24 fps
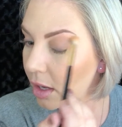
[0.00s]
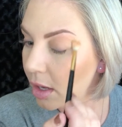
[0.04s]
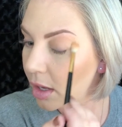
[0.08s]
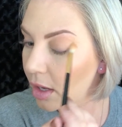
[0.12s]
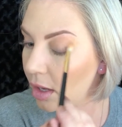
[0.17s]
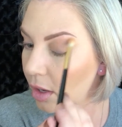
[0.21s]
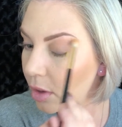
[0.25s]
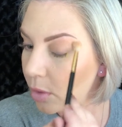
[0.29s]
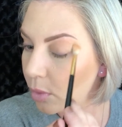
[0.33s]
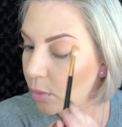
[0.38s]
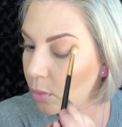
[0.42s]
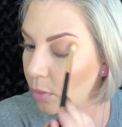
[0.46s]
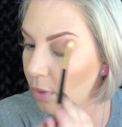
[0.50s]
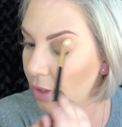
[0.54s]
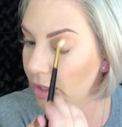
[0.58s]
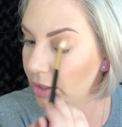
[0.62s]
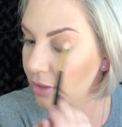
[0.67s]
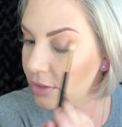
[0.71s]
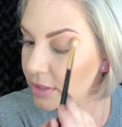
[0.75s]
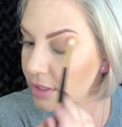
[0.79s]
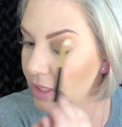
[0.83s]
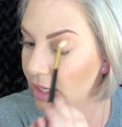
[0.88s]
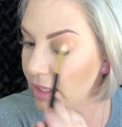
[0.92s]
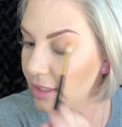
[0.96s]
a wear
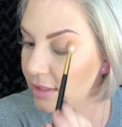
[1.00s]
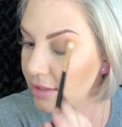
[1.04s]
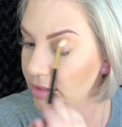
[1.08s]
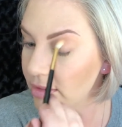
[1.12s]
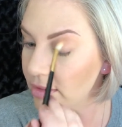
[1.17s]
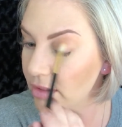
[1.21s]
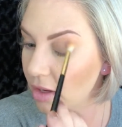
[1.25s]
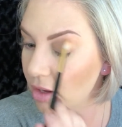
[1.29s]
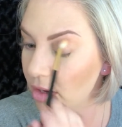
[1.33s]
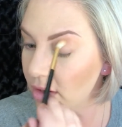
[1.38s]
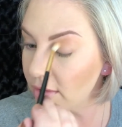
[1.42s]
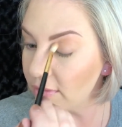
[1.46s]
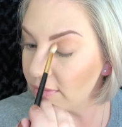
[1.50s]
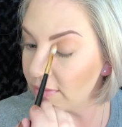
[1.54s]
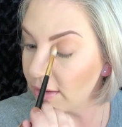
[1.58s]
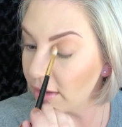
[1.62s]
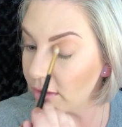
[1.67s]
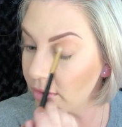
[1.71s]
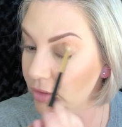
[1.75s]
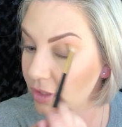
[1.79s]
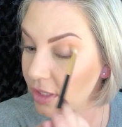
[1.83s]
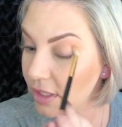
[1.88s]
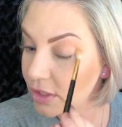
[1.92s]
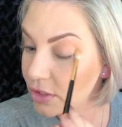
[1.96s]
test on a
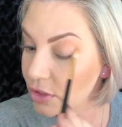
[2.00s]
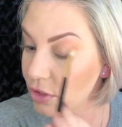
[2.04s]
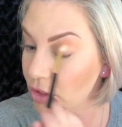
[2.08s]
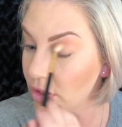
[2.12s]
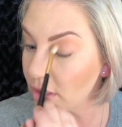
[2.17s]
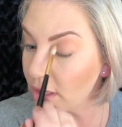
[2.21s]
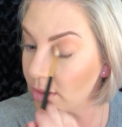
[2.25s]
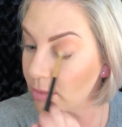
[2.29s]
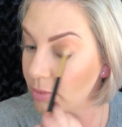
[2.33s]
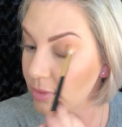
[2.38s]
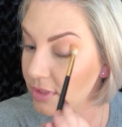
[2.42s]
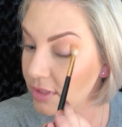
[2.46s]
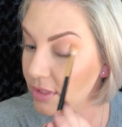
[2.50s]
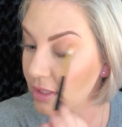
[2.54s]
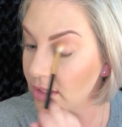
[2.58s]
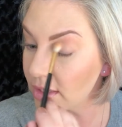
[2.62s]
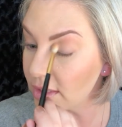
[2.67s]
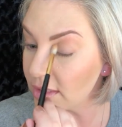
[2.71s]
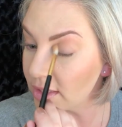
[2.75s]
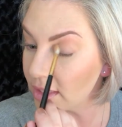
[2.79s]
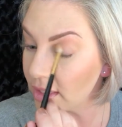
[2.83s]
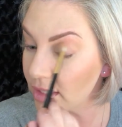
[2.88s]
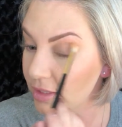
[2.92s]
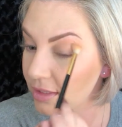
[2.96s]
foundation I was going to
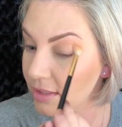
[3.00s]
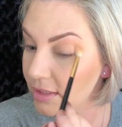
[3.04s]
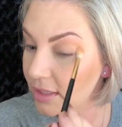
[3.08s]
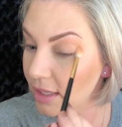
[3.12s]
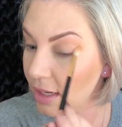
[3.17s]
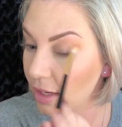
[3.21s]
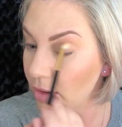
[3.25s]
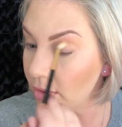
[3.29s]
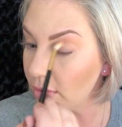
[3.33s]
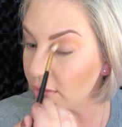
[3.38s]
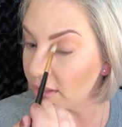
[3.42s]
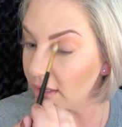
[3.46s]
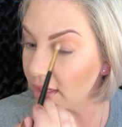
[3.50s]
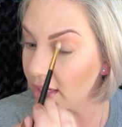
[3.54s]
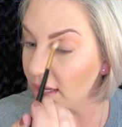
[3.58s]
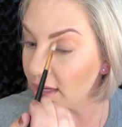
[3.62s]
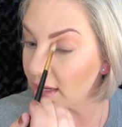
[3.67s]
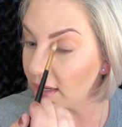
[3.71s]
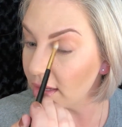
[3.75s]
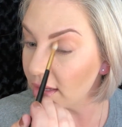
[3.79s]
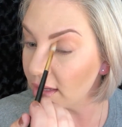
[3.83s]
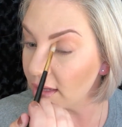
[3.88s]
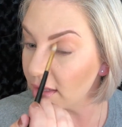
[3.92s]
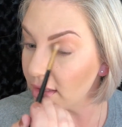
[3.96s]
test out,
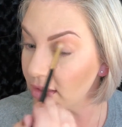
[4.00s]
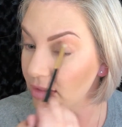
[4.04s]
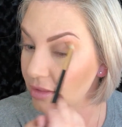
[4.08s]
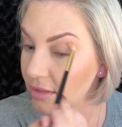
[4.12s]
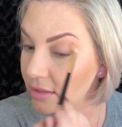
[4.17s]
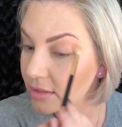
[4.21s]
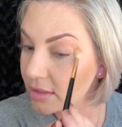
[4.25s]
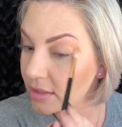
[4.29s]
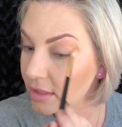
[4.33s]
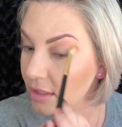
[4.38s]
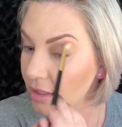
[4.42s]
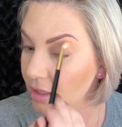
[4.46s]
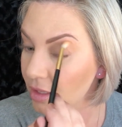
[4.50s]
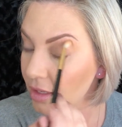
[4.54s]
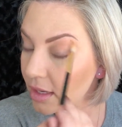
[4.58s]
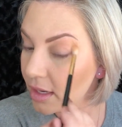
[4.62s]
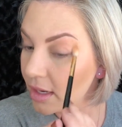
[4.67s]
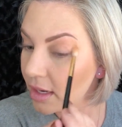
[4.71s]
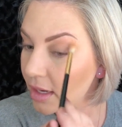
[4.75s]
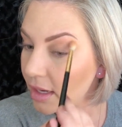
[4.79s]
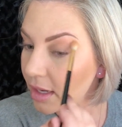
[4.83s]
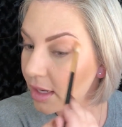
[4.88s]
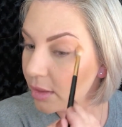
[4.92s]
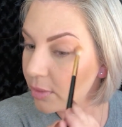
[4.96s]
and
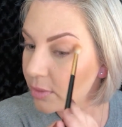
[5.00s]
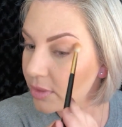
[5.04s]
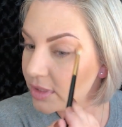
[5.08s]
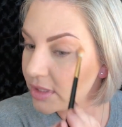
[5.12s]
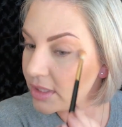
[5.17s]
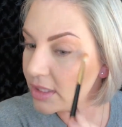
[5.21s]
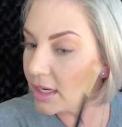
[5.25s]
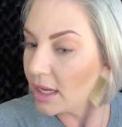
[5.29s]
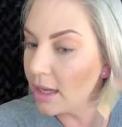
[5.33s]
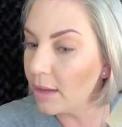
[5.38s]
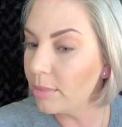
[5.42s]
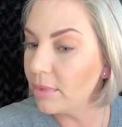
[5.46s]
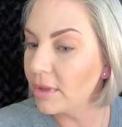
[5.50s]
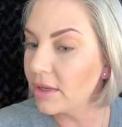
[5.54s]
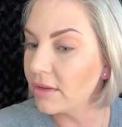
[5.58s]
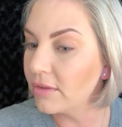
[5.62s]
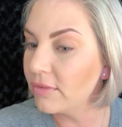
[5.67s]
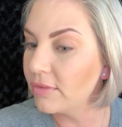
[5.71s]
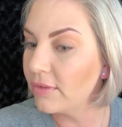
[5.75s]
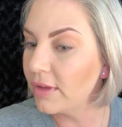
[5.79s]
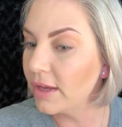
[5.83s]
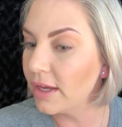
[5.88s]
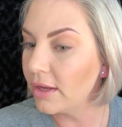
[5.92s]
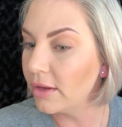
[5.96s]
it was an epic
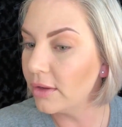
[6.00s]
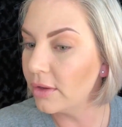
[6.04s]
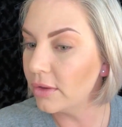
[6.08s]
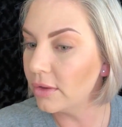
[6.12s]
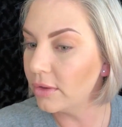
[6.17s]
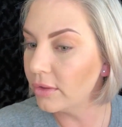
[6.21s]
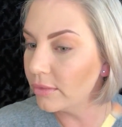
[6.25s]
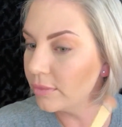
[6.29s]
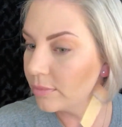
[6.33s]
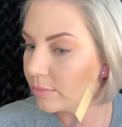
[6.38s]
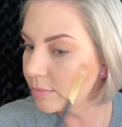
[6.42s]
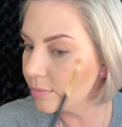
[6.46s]
fail.